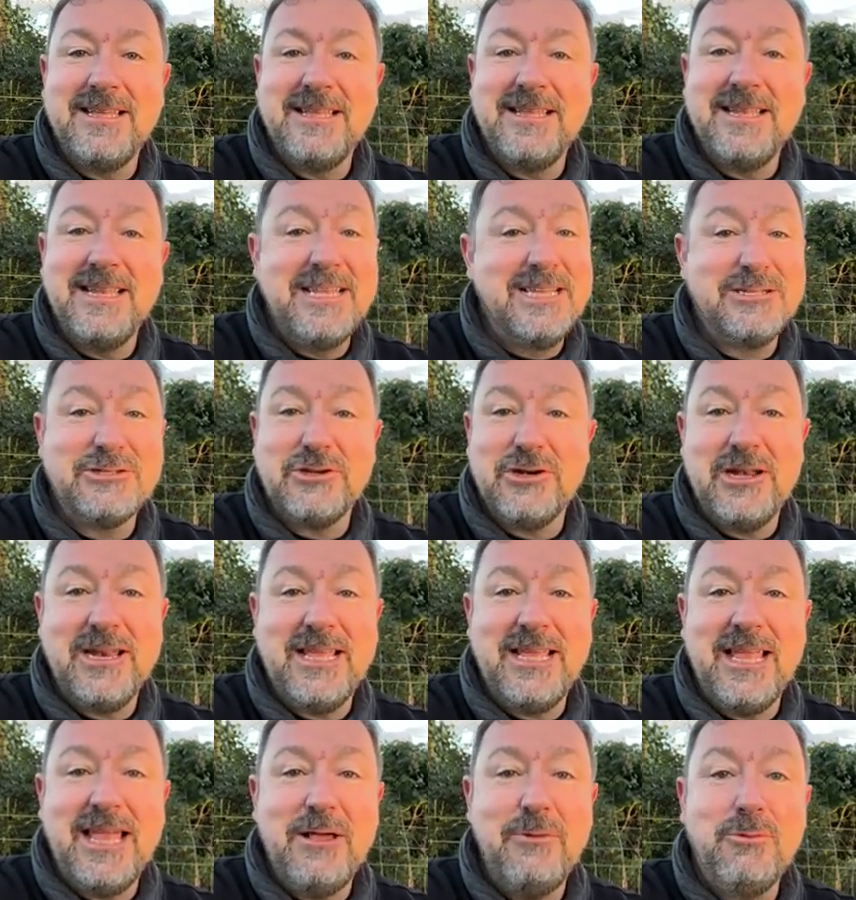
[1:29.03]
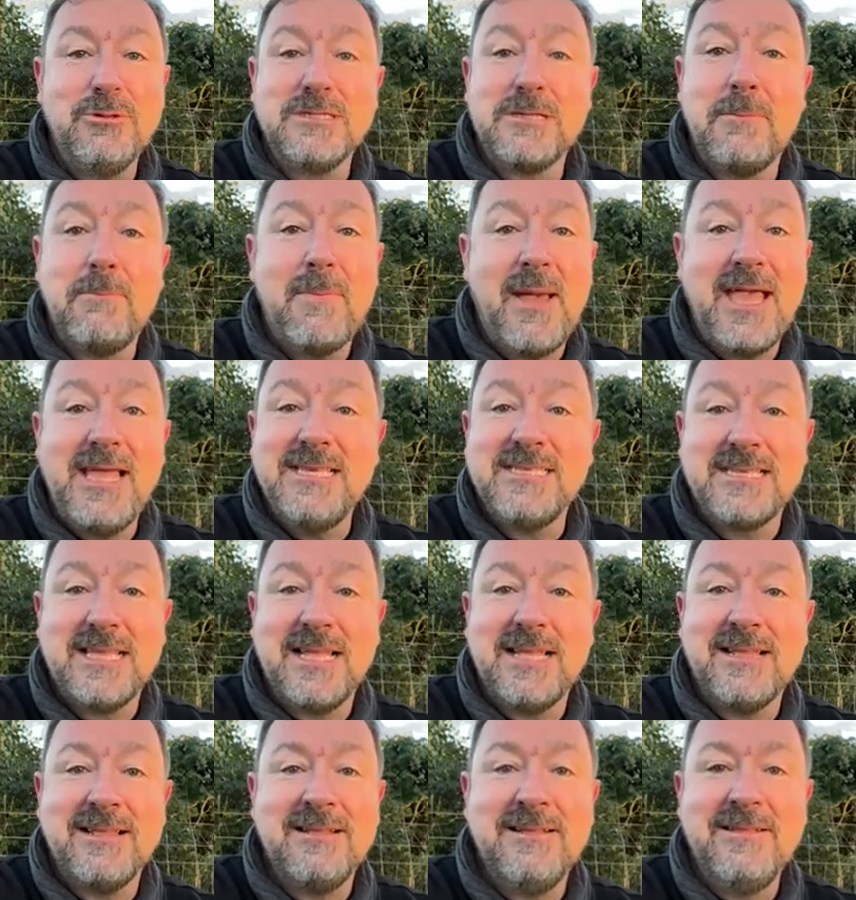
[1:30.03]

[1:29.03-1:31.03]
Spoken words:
Literally, it was amazing.